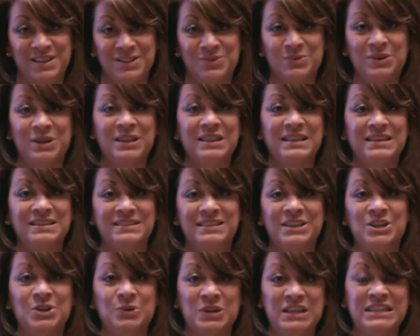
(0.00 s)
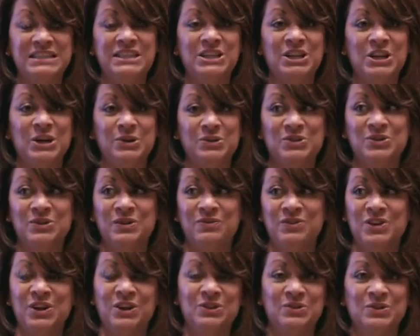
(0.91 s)
one of the things that you need to know, is you have
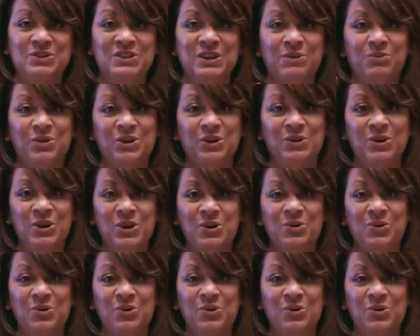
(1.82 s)
to understand what,